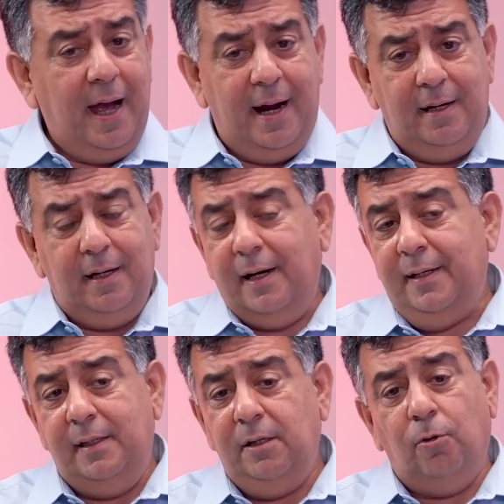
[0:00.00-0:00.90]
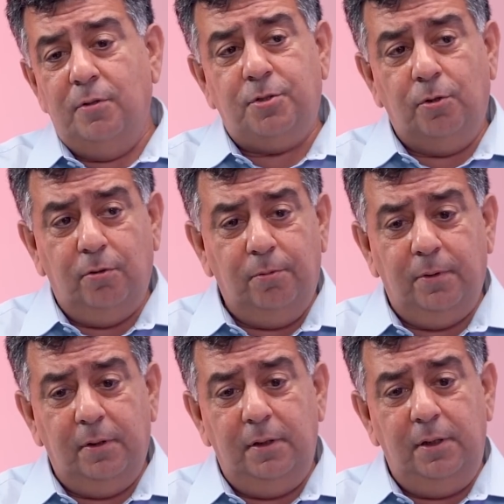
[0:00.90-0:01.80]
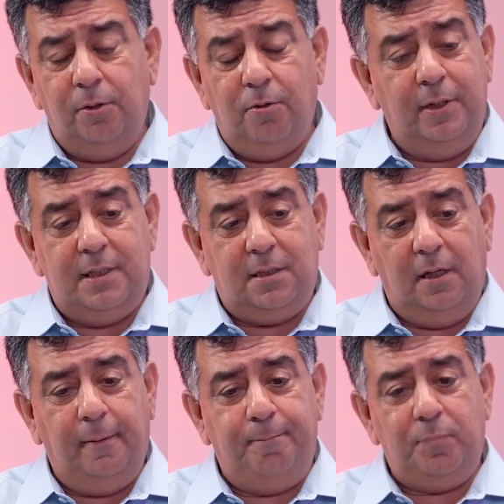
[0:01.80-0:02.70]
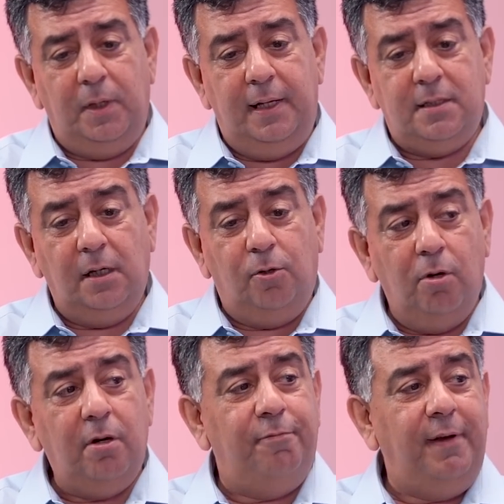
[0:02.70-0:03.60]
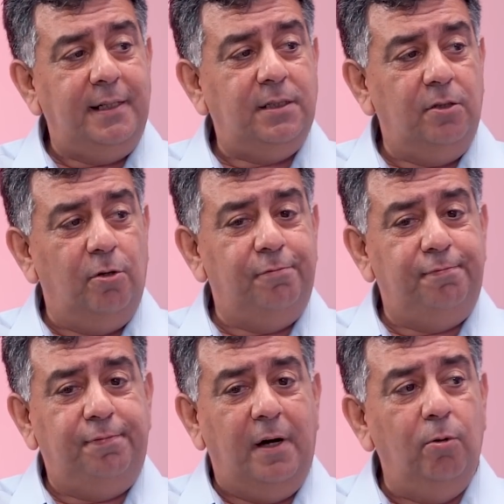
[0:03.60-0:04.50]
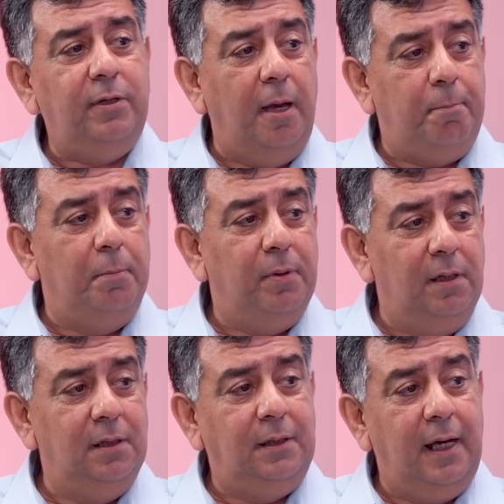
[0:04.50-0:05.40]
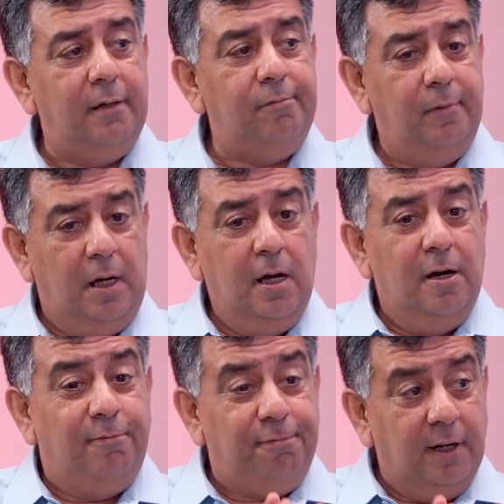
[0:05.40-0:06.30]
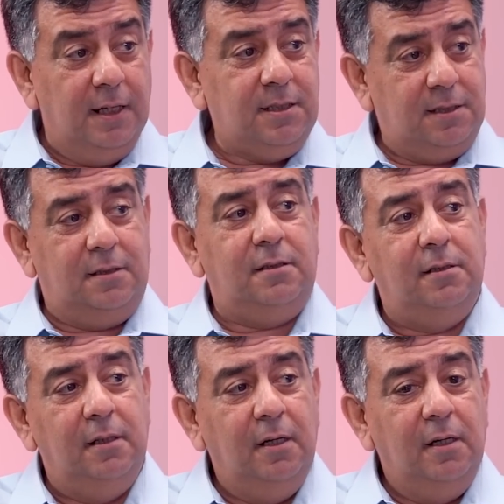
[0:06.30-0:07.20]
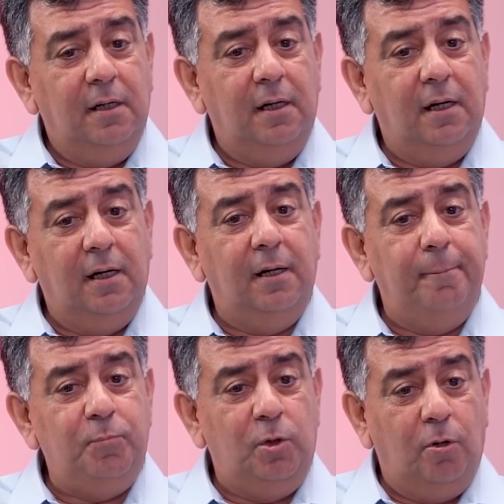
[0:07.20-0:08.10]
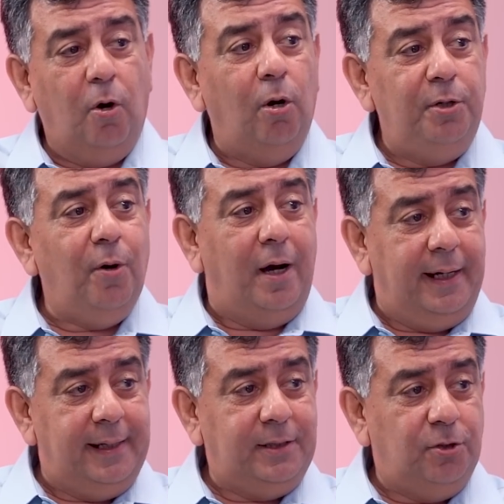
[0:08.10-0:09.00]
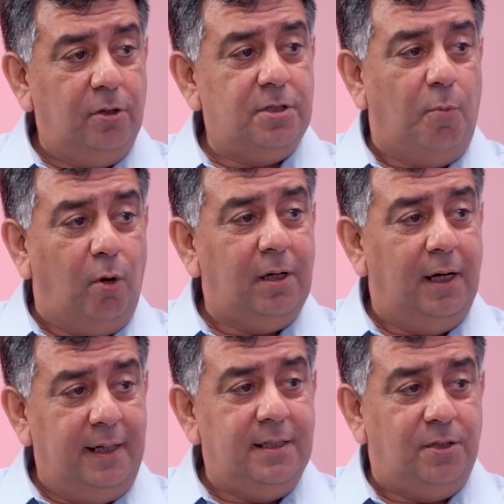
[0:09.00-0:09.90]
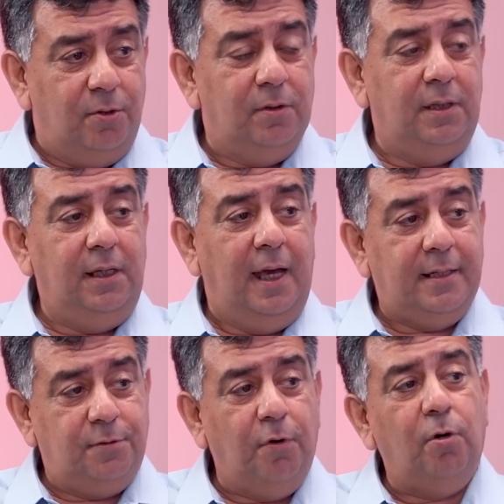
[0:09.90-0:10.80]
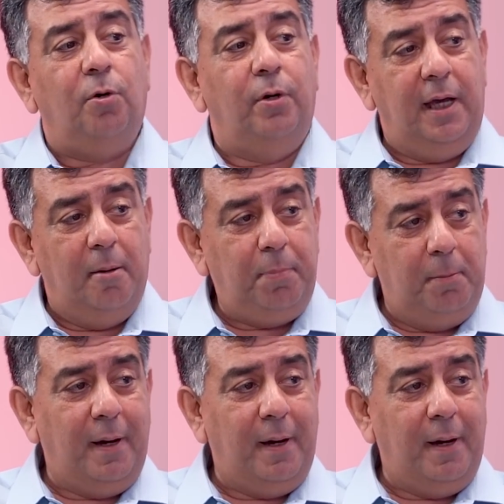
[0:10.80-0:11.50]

And I think also, it's a good reflection of how capable their first, all-new architecture on a small car is. The X4 or AMP